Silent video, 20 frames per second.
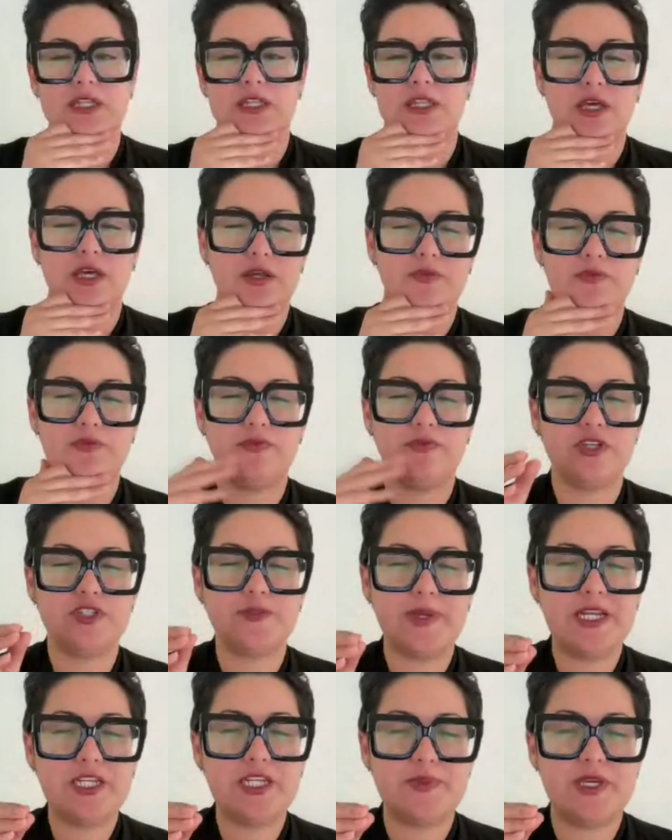For
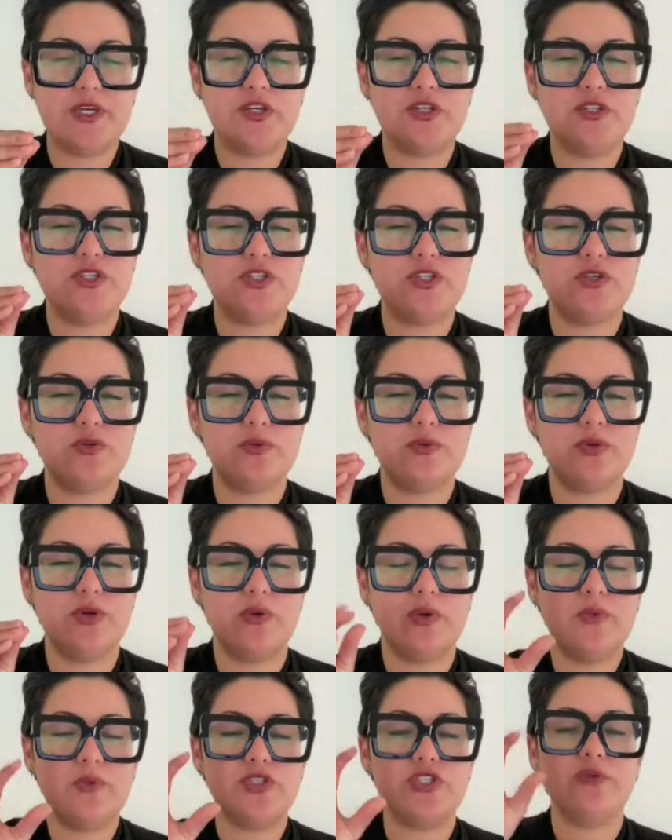Spanish speakers,
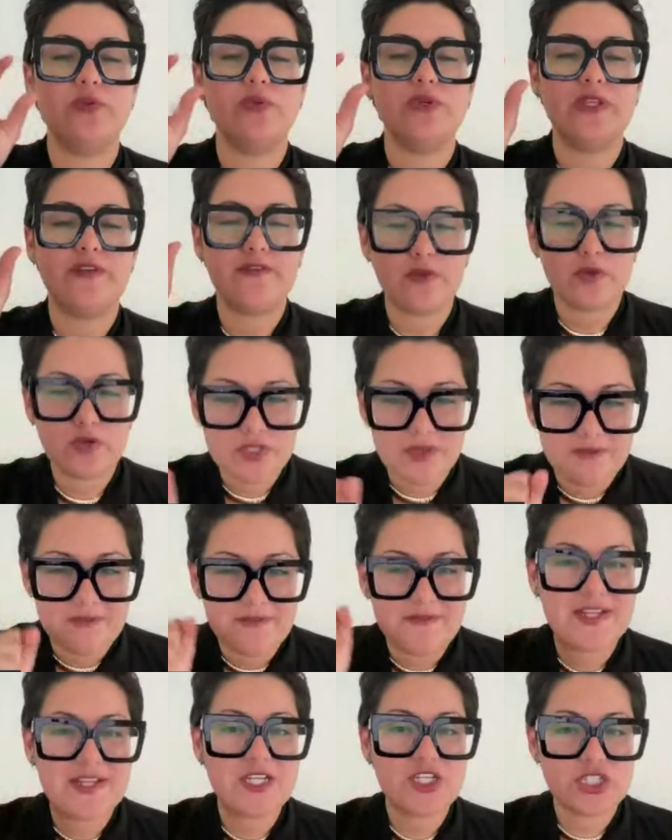I want you to really focus on
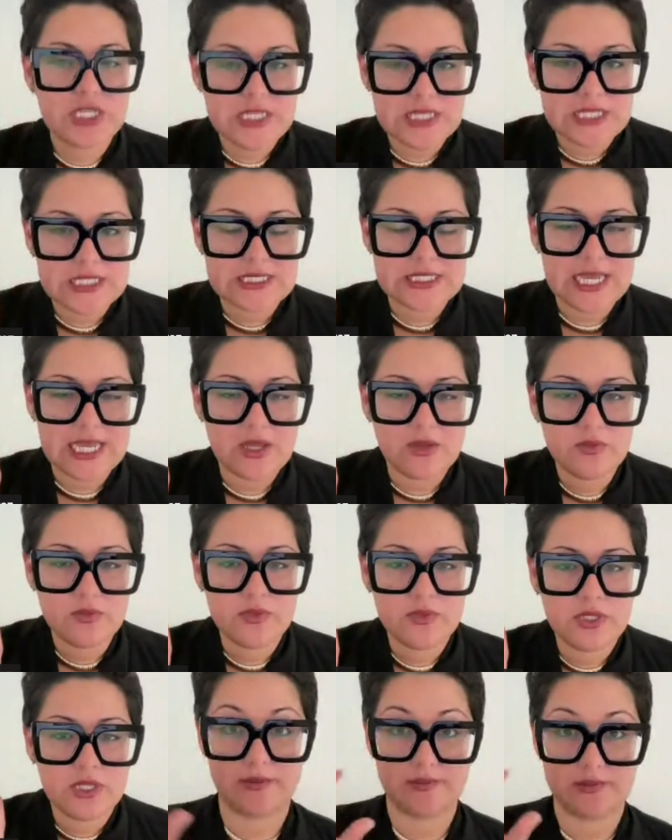finishing the
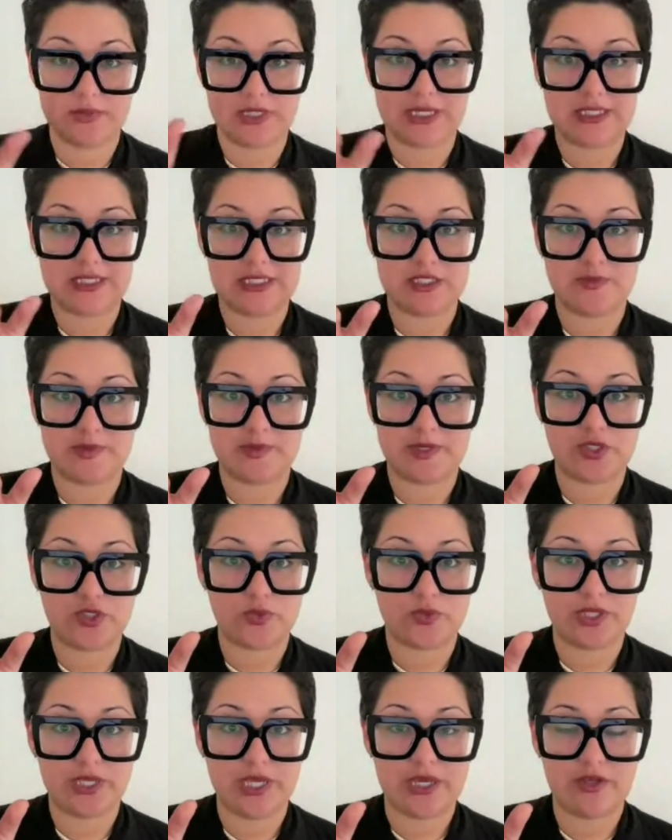sound. Connected speech
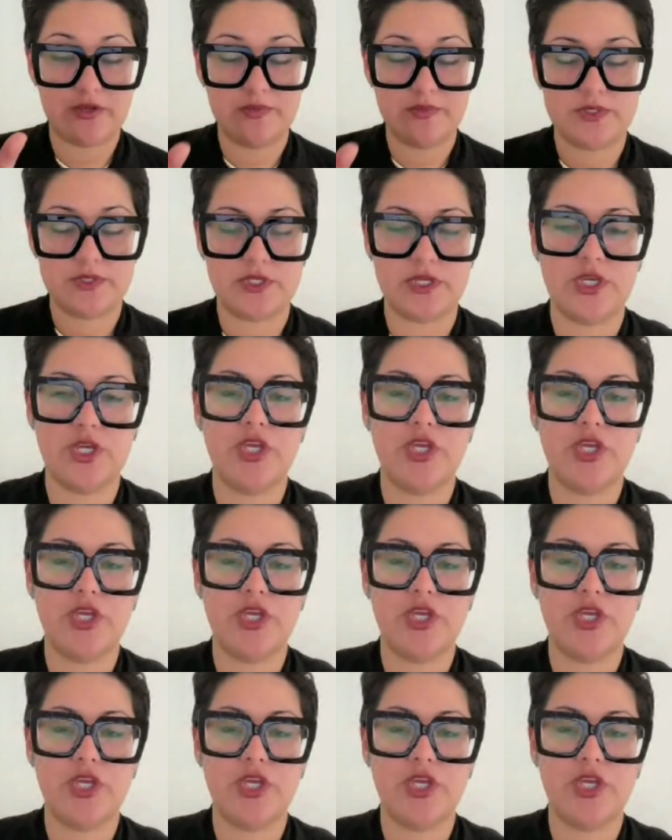really helps.